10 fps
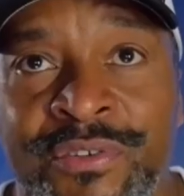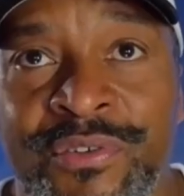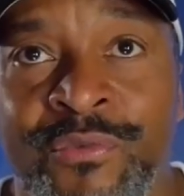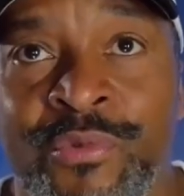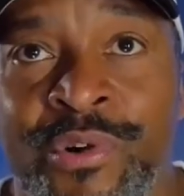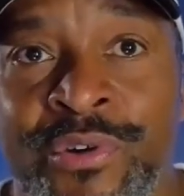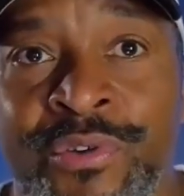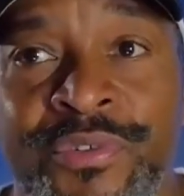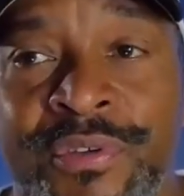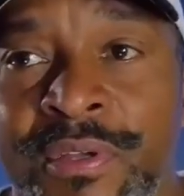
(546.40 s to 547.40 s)

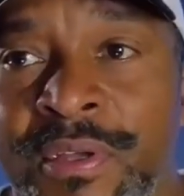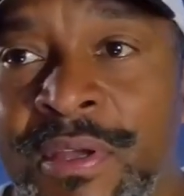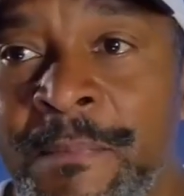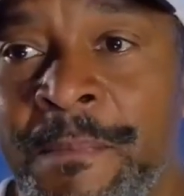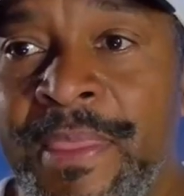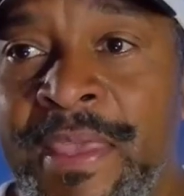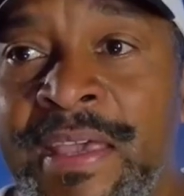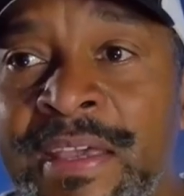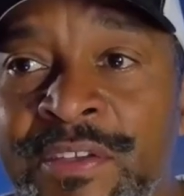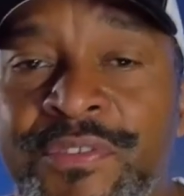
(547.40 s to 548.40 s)
world
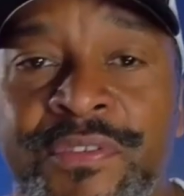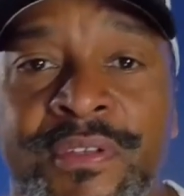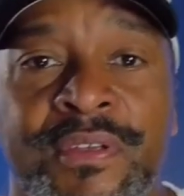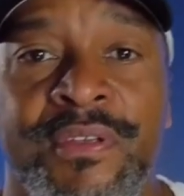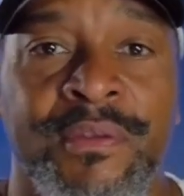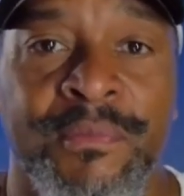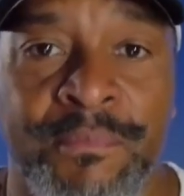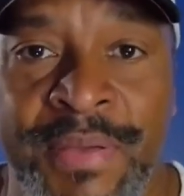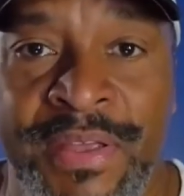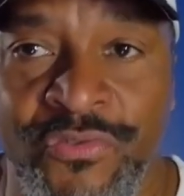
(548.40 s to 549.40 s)
is
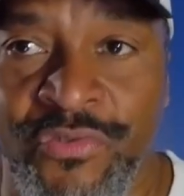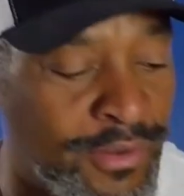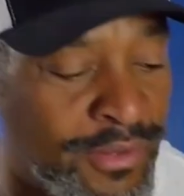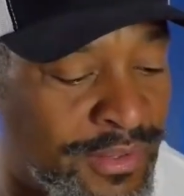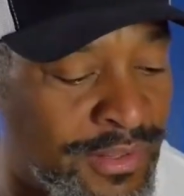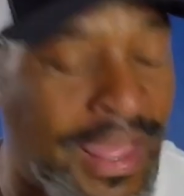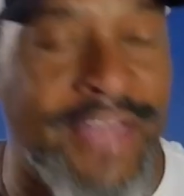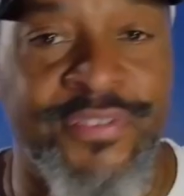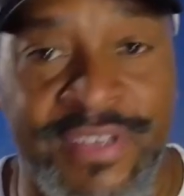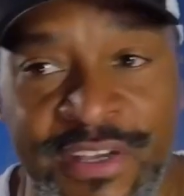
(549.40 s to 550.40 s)
Pinterest. Life
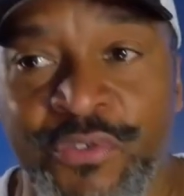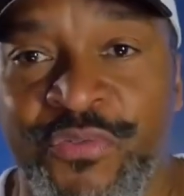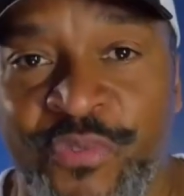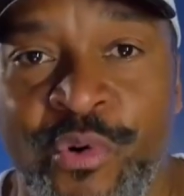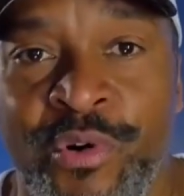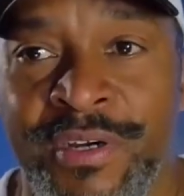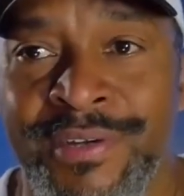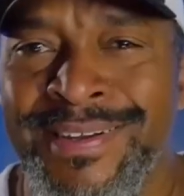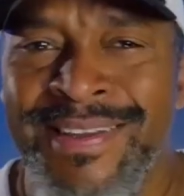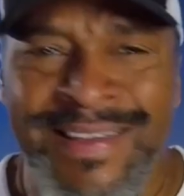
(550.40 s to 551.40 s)
Skills 4.
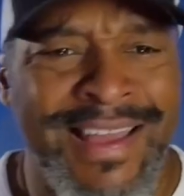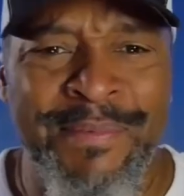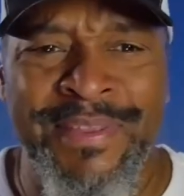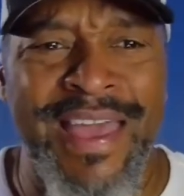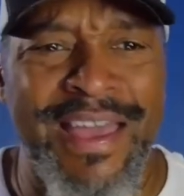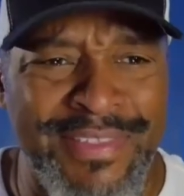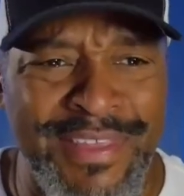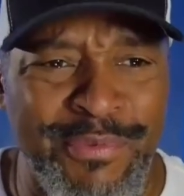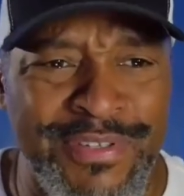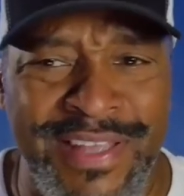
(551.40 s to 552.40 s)
I mean, it
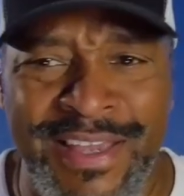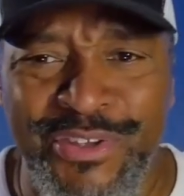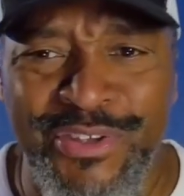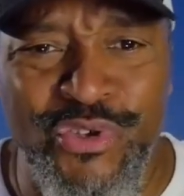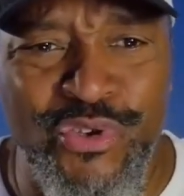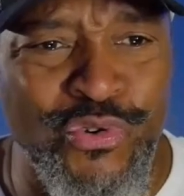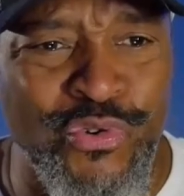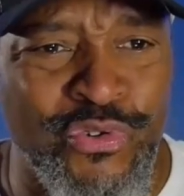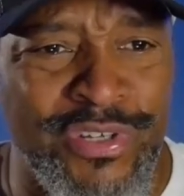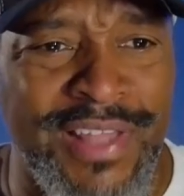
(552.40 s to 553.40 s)
was like
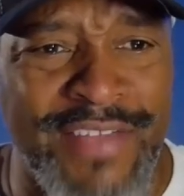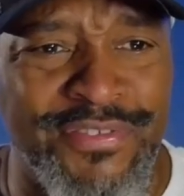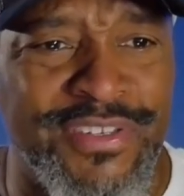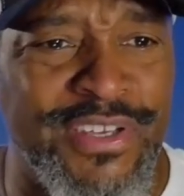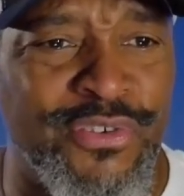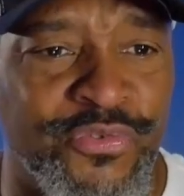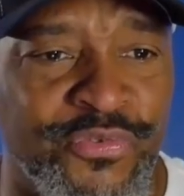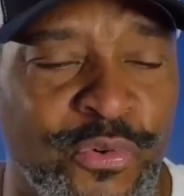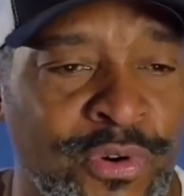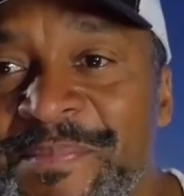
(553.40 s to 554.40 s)
huge. Life Skills
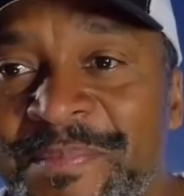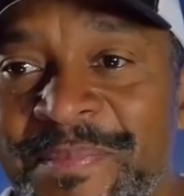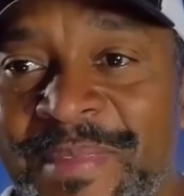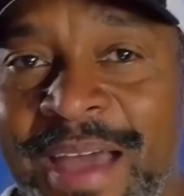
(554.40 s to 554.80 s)
4. I